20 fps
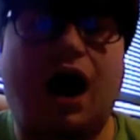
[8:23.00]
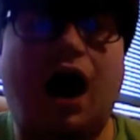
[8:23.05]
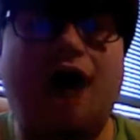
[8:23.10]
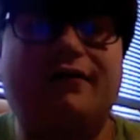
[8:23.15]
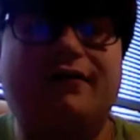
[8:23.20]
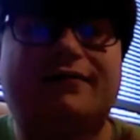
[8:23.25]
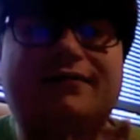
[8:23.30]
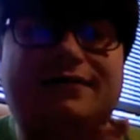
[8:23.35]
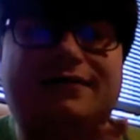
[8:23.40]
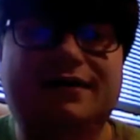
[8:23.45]

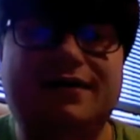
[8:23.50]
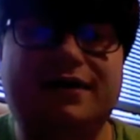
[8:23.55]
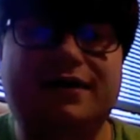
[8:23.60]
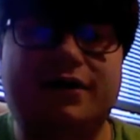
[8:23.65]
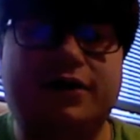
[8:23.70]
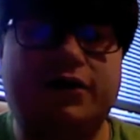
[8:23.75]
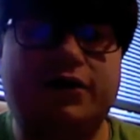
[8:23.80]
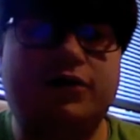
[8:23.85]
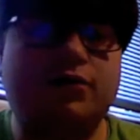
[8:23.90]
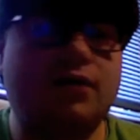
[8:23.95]
I'll see
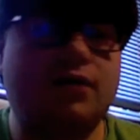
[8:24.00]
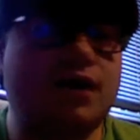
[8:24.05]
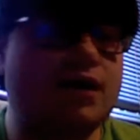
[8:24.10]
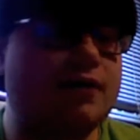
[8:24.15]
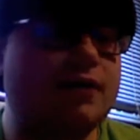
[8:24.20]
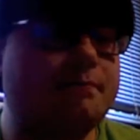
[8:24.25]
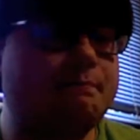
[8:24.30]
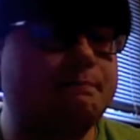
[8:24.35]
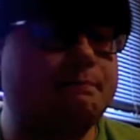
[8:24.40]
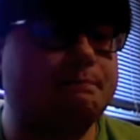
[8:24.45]
you
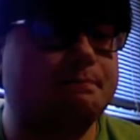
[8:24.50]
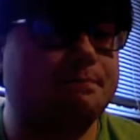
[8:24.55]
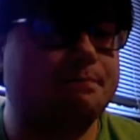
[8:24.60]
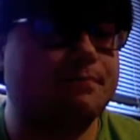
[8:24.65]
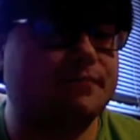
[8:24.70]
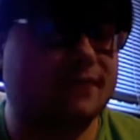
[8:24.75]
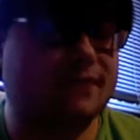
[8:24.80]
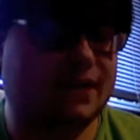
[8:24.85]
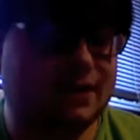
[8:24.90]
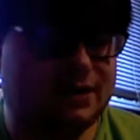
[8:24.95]
um
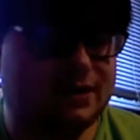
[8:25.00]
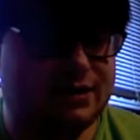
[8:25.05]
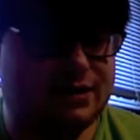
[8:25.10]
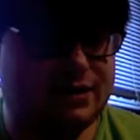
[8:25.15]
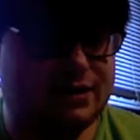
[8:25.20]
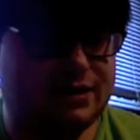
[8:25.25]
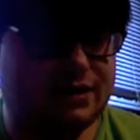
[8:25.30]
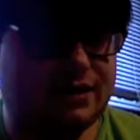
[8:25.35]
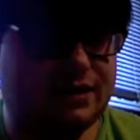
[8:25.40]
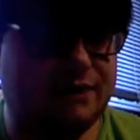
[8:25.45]

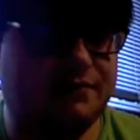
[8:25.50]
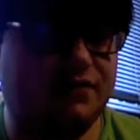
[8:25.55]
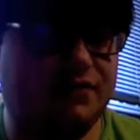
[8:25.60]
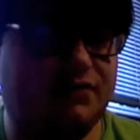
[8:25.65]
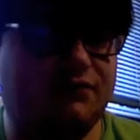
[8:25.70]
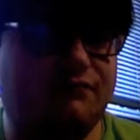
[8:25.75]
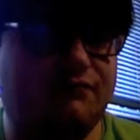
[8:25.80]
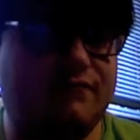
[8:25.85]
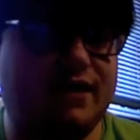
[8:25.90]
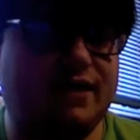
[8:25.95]
in a couple
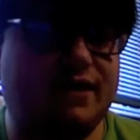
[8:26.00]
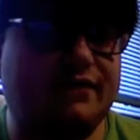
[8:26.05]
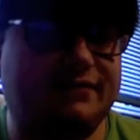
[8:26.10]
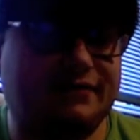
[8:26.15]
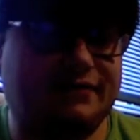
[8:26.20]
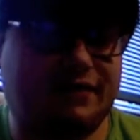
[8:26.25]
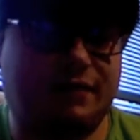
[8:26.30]
of minutes,